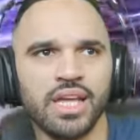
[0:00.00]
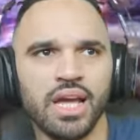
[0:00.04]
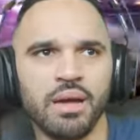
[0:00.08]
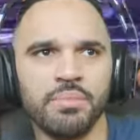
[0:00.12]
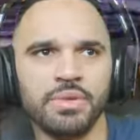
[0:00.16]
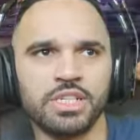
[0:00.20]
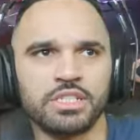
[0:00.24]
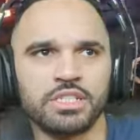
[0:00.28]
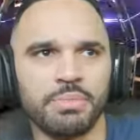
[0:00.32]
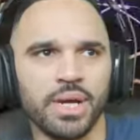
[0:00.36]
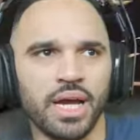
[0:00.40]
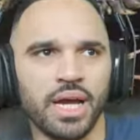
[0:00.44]

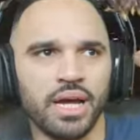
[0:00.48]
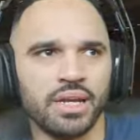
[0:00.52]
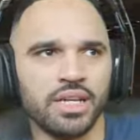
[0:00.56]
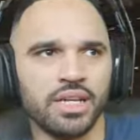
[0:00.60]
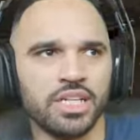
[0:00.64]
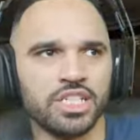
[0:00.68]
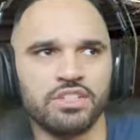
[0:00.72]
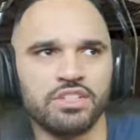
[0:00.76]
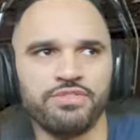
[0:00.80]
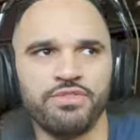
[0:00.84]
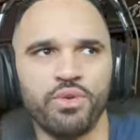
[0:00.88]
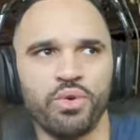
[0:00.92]
damage,
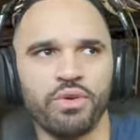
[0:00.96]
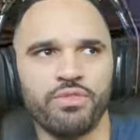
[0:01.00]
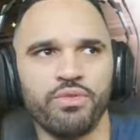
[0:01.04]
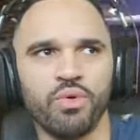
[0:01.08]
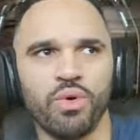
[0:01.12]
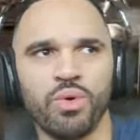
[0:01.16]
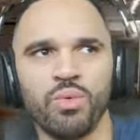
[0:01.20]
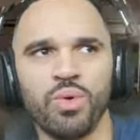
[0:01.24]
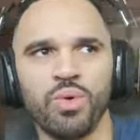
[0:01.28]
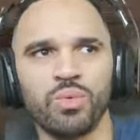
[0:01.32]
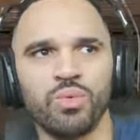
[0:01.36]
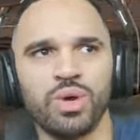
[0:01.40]
man. This is
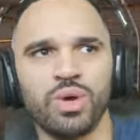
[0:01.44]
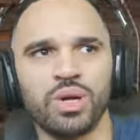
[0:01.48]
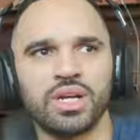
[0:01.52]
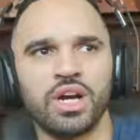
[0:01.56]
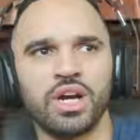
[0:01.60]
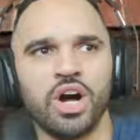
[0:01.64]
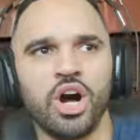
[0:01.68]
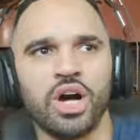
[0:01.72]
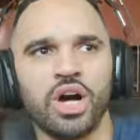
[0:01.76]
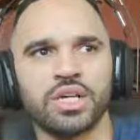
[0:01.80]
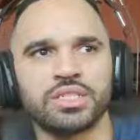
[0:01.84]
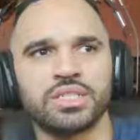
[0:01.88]

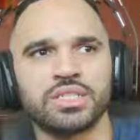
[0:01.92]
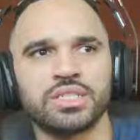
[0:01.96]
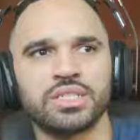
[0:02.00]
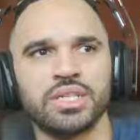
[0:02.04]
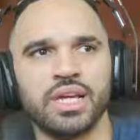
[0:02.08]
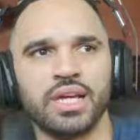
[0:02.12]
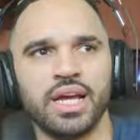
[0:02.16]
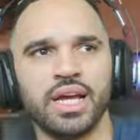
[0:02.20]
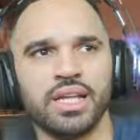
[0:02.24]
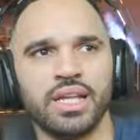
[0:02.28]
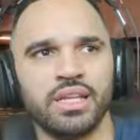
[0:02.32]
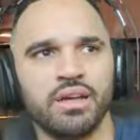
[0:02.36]
4411
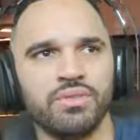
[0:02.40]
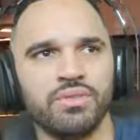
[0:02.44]
costs at